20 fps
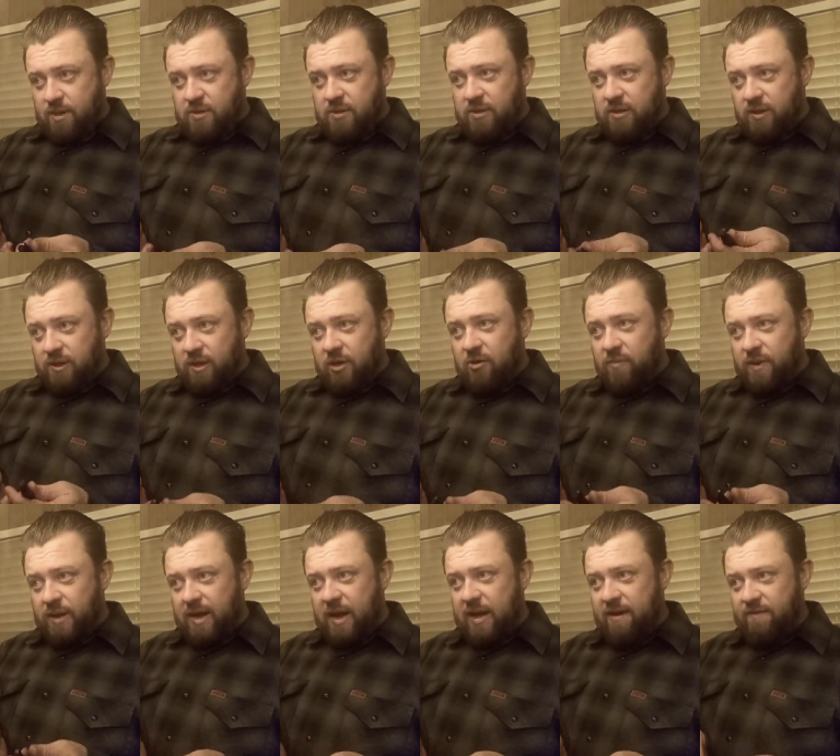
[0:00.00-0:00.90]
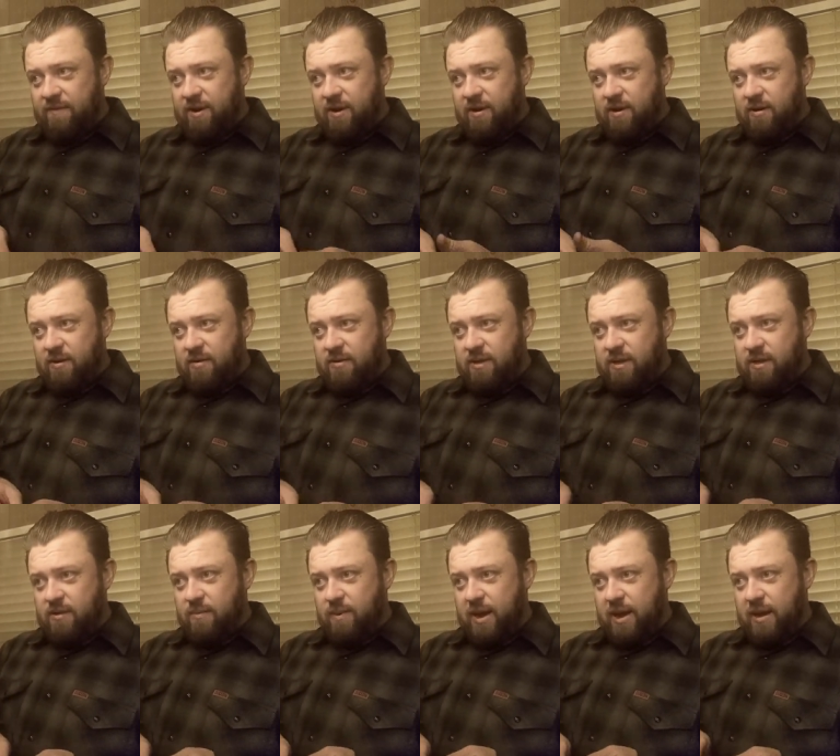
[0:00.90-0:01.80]
it's a little bit heavier
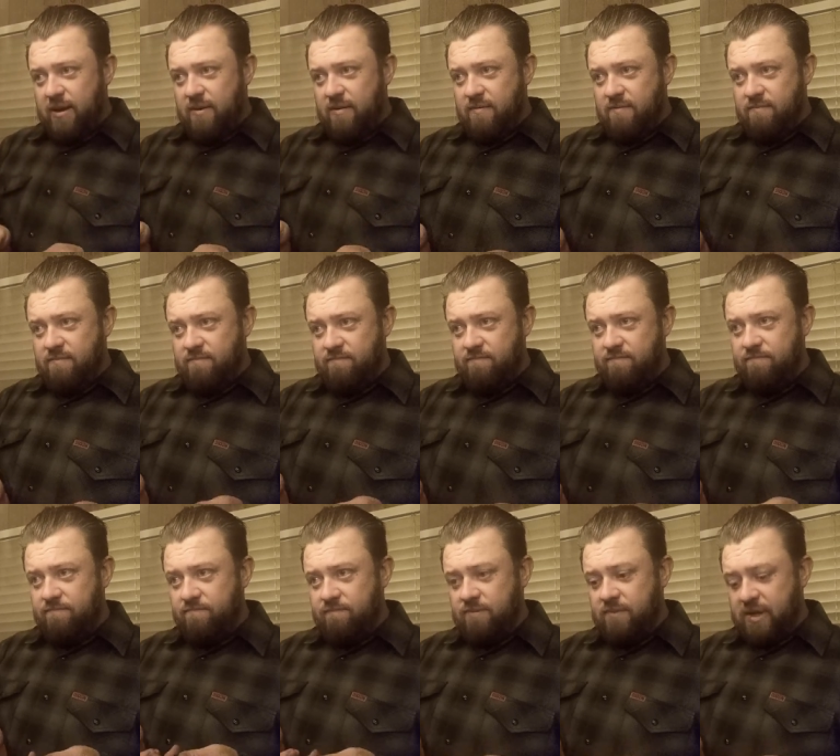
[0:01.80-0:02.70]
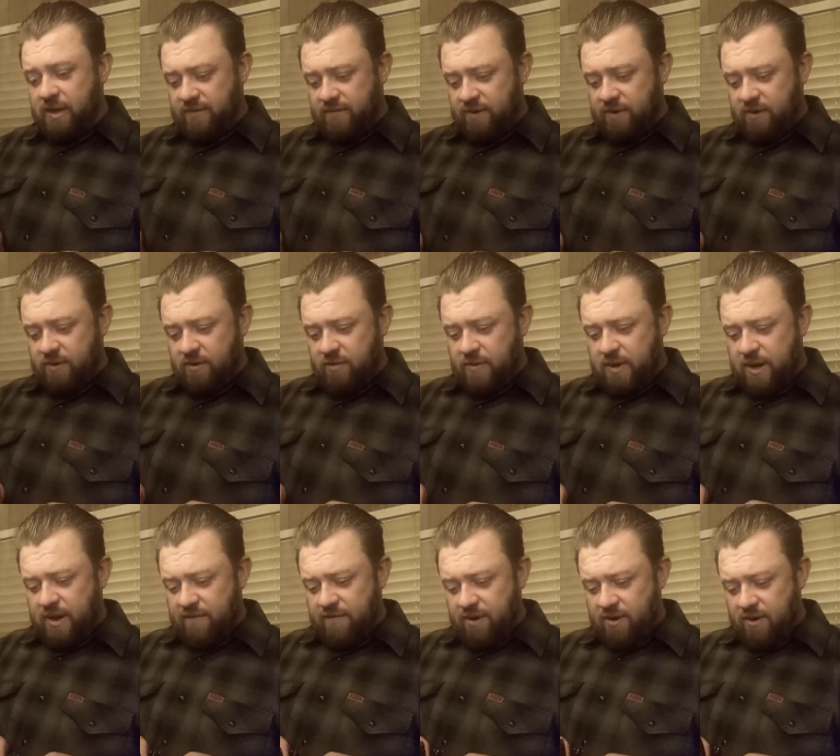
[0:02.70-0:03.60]
than the pen. Definitely a little
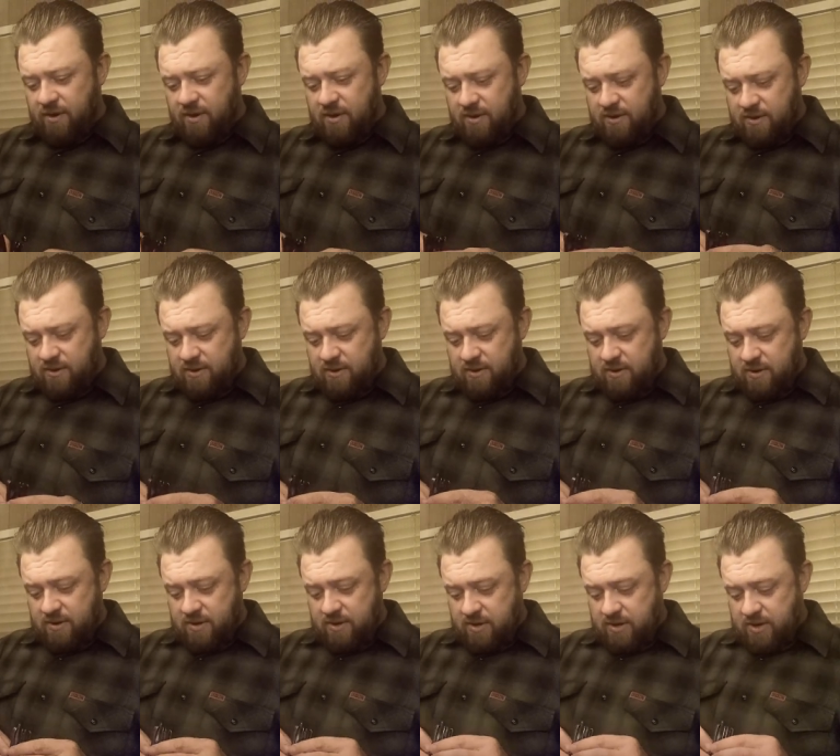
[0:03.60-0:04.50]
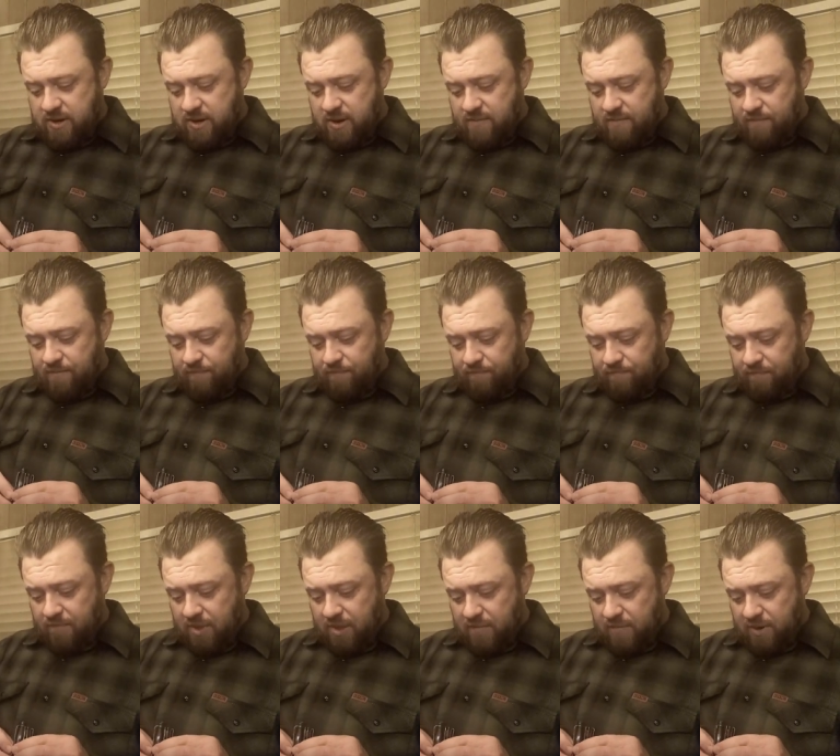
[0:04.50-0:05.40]
bit heavier. Um,
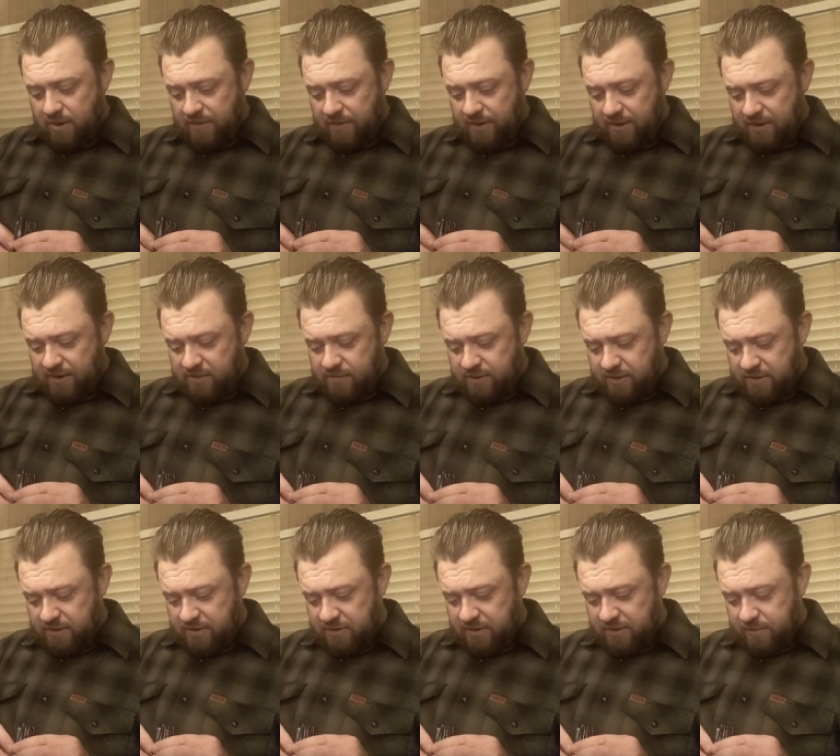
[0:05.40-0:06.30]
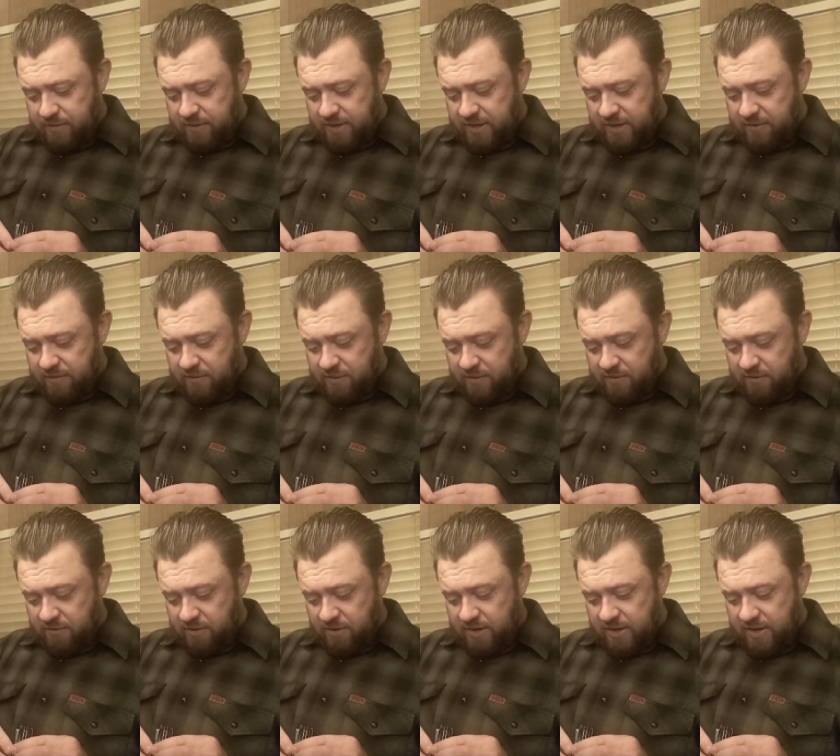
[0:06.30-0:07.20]
but I think it's about the same size when
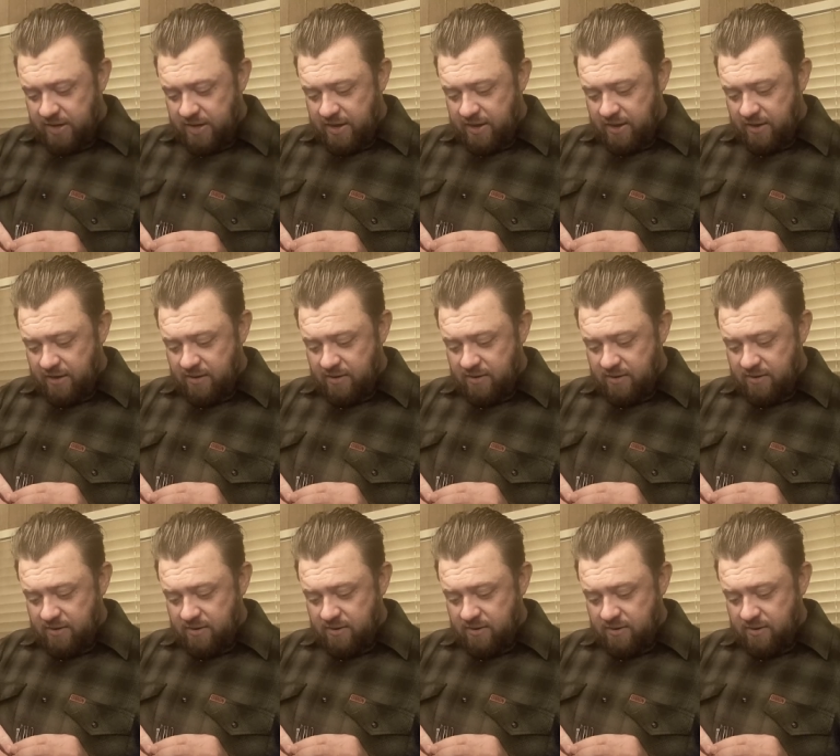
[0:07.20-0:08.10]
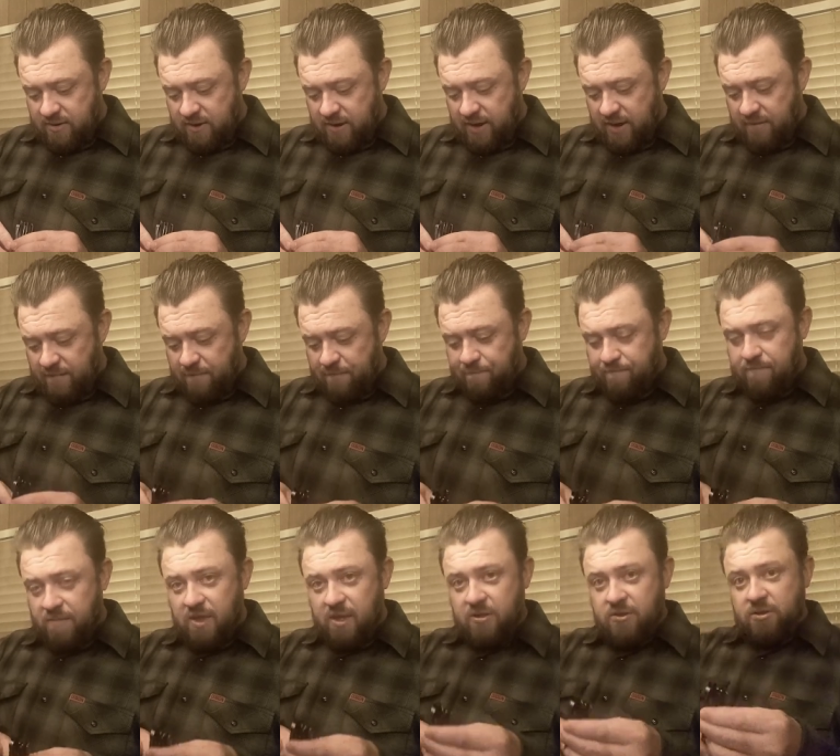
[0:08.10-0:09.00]
I was looking at it. Yeah.
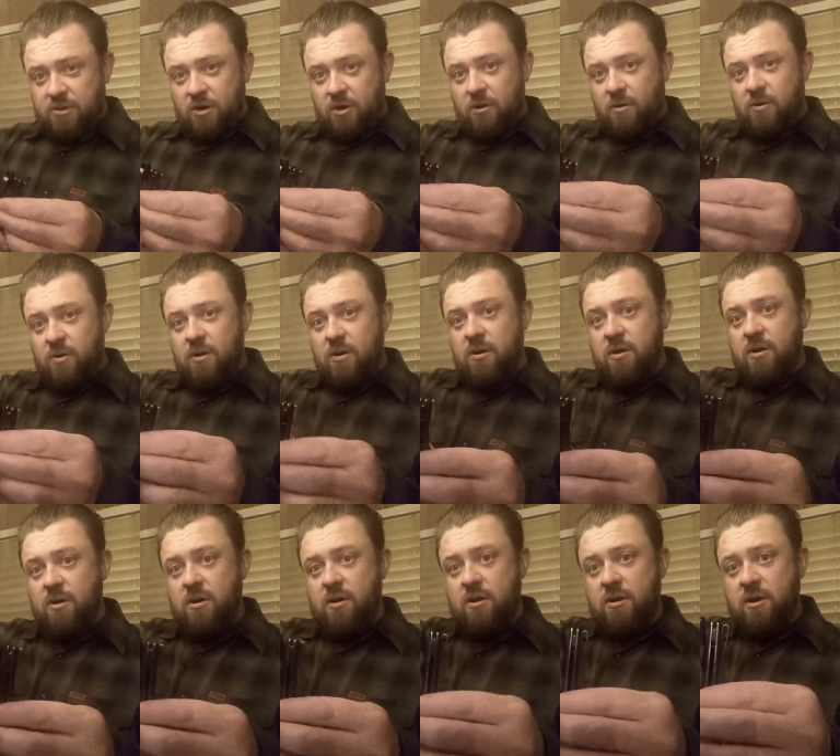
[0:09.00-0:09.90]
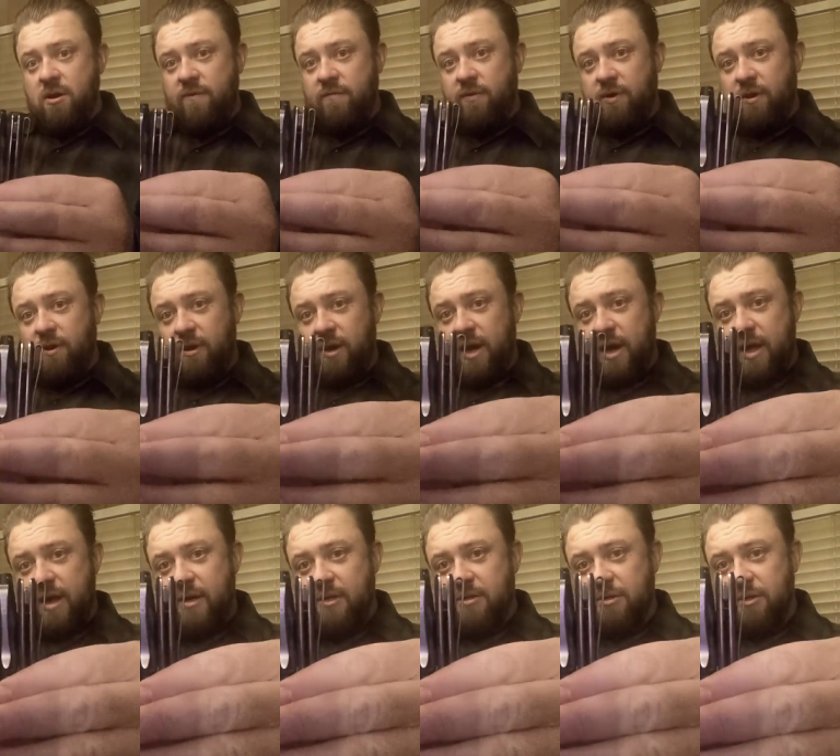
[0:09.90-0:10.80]
So if we look
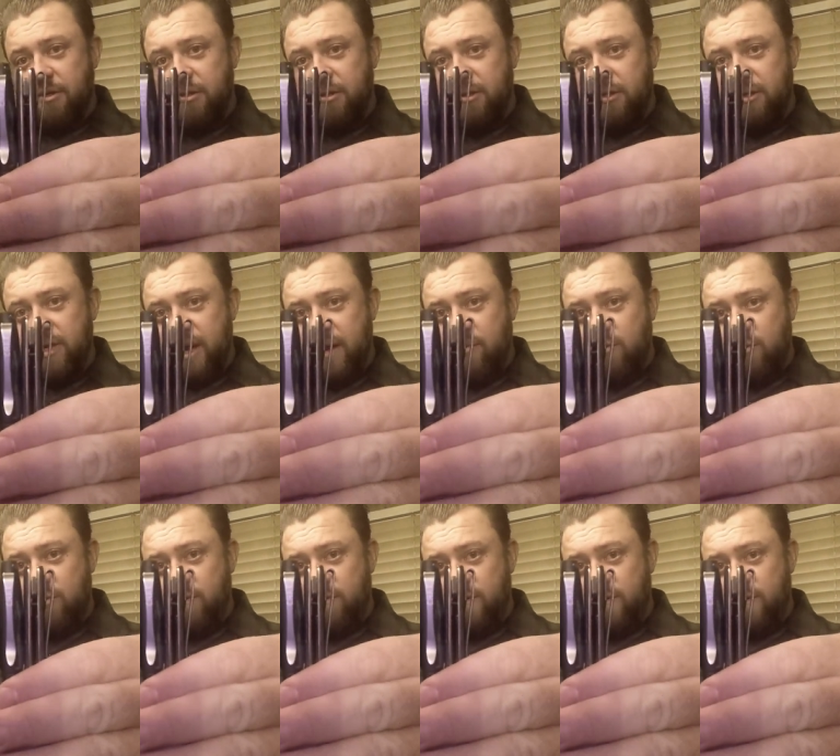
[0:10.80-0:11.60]
at it just side